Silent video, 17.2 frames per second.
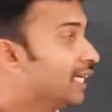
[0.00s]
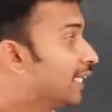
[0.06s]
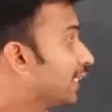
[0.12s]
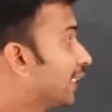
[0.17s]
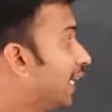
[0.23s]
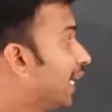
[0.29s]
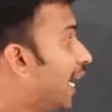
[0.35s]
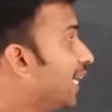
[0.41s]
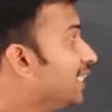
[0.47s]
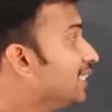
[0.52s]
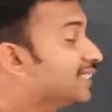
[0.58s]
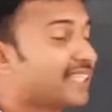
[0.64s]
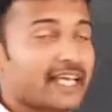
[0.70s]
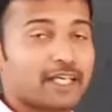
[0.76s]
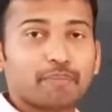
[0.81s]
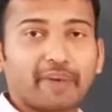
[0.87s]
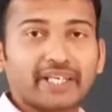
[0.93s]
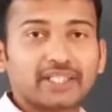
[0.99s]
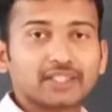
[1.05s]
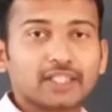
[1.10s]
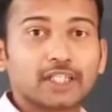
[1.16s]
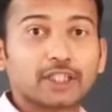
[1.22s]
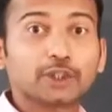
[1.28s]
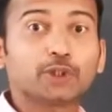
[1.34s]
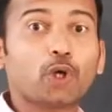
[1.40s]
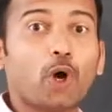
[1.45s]
The line
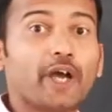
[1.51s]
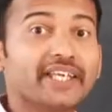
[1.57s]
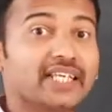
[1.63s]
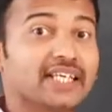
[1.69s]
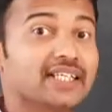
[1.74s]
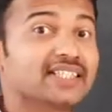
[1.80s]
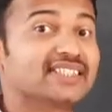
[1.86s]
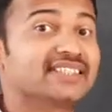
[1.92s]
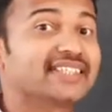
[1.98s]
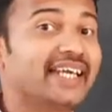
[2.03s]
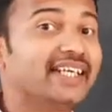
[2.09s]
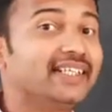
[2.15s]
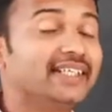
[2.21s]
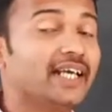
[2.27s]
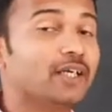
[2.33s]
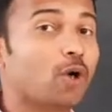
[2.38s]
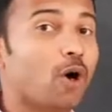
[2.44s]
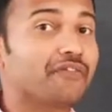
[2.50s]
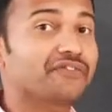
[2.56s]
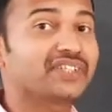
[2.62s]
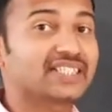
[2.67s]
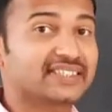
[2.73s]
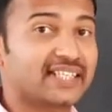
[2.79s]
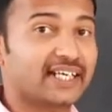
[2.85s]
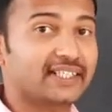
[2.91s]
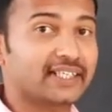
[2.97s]
segment joining the center of the
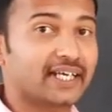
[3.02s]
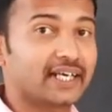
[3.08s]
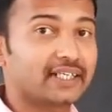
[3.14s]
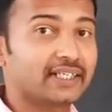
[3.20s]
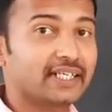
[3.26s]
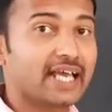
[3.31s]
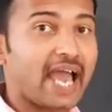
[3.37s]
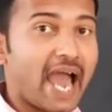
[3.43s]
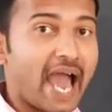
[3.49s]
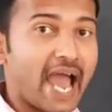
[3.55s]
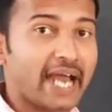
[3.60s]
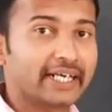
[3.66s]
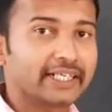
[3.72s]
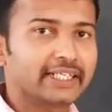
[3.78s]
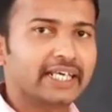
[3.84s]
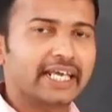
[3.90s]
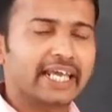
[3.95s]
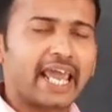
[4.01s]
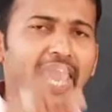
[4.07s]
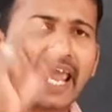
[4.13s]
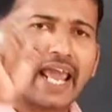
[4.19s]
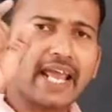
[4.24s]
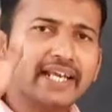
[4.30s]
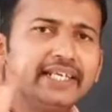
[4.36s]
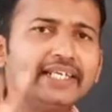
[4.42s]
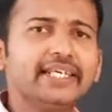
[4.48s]
circle and
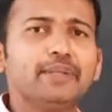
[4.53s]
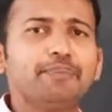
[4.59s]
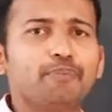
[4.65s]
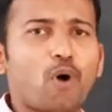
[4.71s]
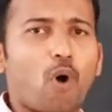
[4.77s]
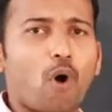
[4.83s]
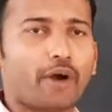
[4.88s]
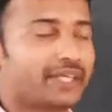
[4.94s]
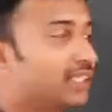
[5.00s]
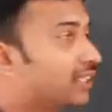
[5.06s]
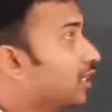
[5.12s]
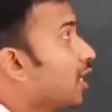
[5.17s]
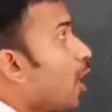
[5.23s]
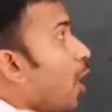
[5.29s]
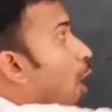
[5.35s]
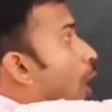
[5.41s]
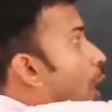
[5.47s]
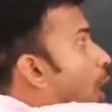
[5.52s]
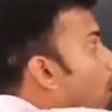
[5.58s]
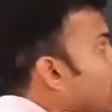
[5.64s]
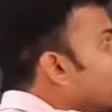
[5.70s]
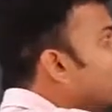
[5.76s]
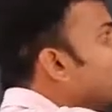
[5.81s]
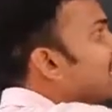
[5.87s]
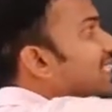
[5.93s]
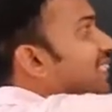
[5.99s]
any point
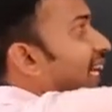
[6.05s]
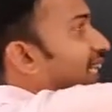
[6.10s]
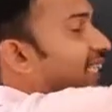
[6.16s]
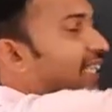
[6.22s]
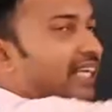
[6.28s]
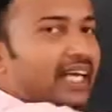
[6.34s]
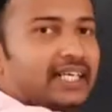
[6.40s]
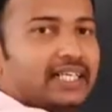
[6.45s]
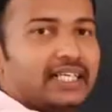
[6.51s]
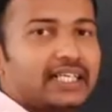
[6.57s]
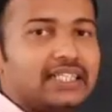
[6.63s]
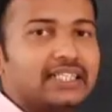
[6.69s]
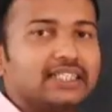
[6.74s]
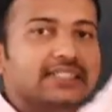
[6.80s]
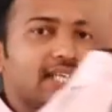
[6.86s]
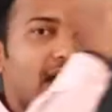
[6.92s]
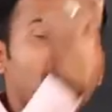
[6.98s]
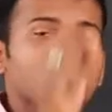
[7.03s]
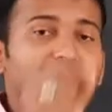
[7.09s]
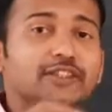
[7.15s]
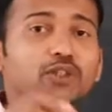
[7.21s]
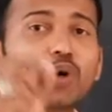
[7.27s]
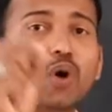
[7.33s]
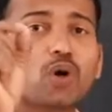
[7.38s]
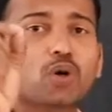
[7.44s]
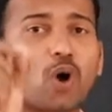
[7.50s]
on the circle is
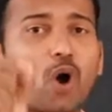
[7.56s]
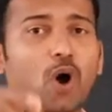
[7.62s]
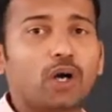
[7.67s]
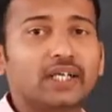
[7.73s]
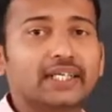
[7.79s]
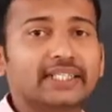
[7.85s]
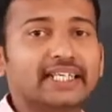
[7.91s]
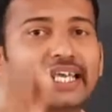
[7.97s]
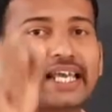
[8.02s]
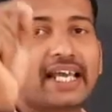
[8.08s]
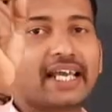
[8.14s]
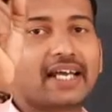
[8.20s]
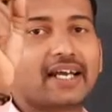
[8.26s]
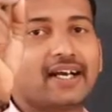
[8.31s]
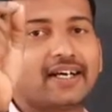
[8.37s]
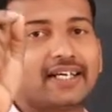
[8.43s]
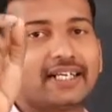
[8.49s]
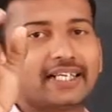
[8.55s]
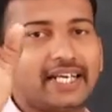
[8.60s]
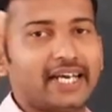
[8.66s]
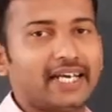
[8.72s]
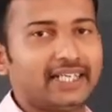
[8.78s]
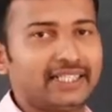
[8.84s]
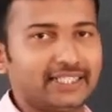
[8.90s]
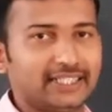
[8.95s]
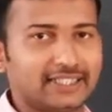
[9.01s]
also called a
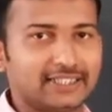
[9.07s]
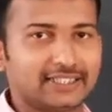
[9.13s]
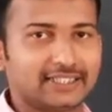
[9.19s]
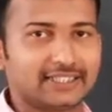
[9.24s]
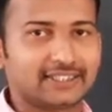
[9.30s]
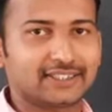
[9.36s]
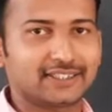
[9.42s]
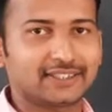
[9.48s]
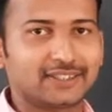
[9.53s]
radius.